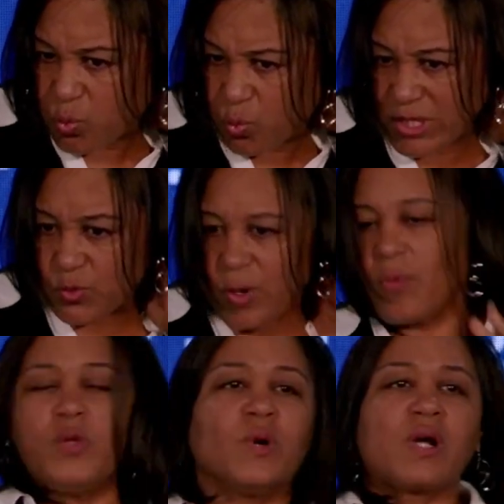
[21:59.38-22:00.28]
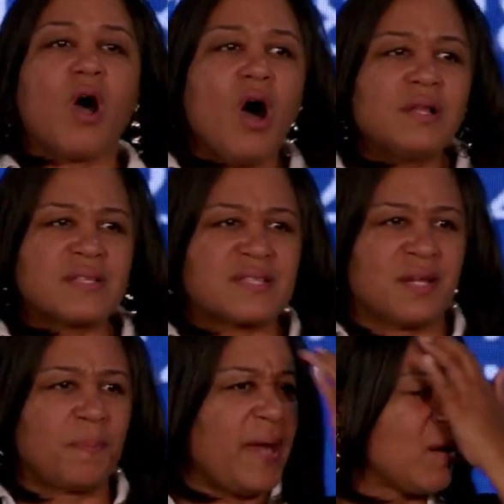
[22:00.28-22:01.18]
was what we would call a
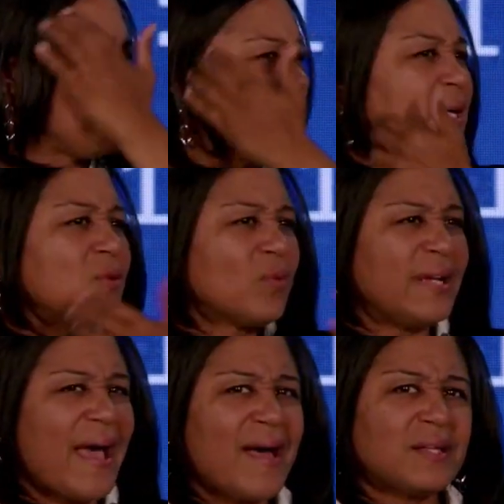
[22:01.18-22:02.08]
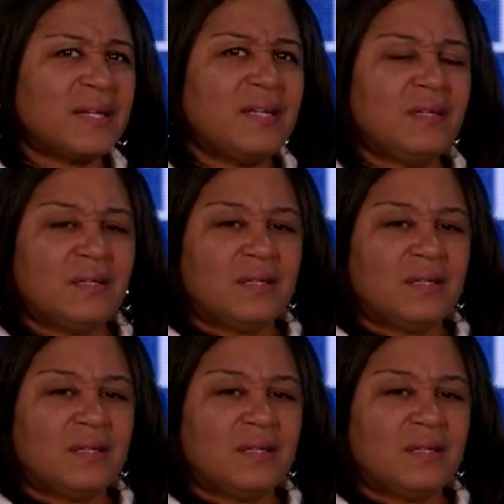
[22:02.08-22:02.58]
step parent, but in reality,